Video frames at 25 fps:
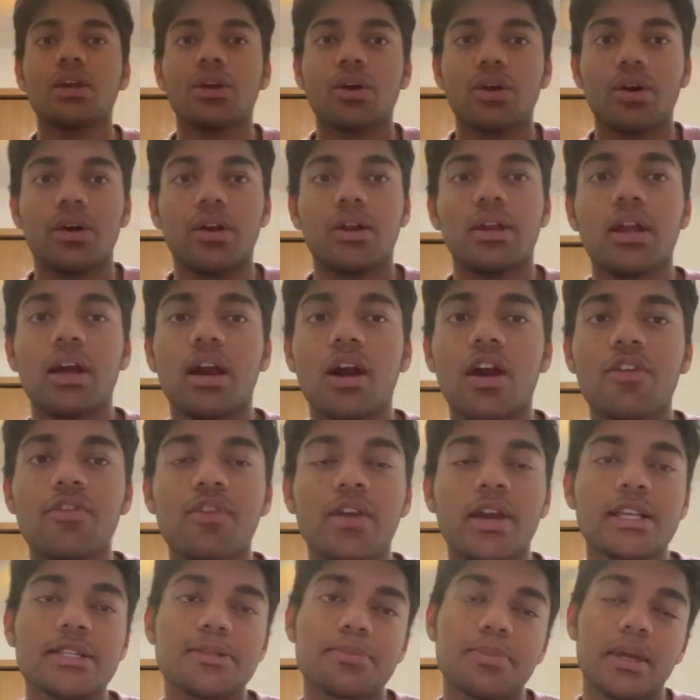good of
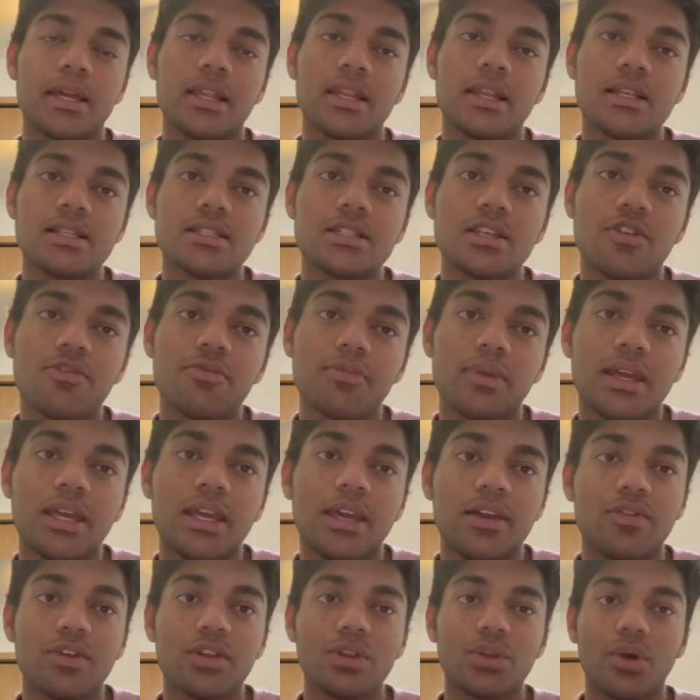experience of me
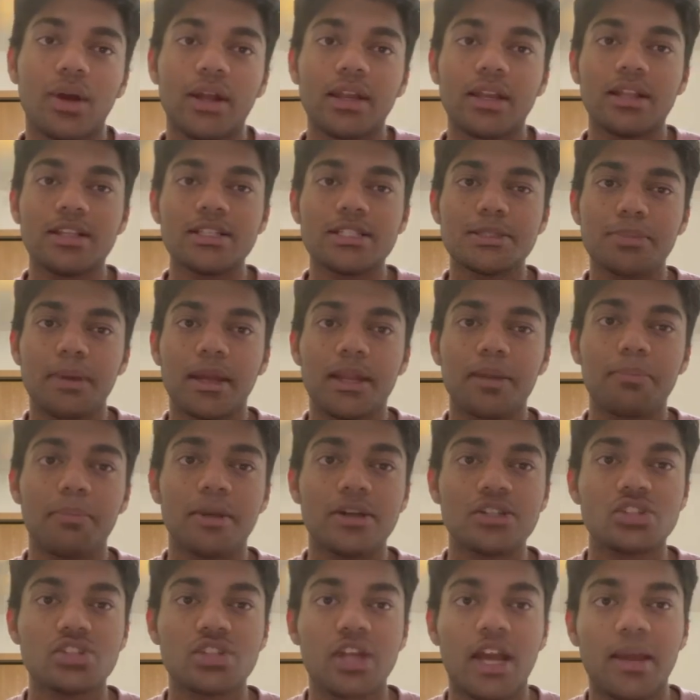even though i didn't spend
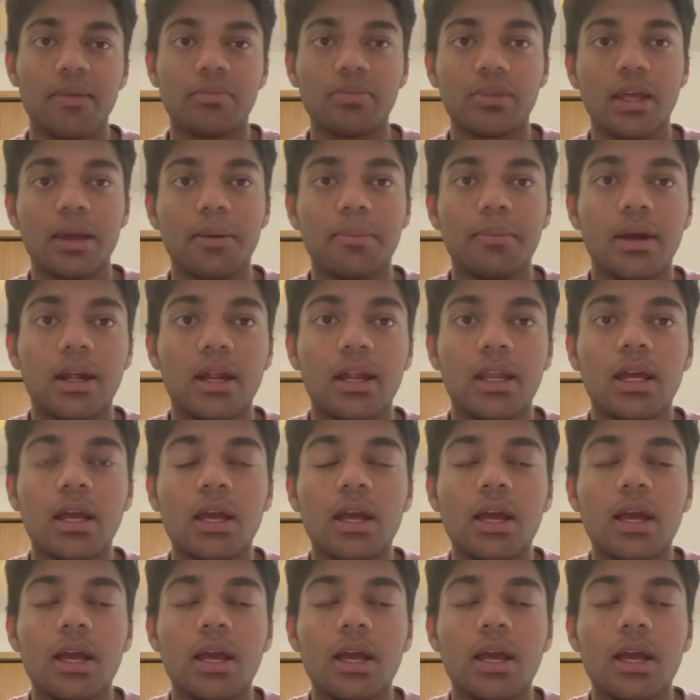much time there but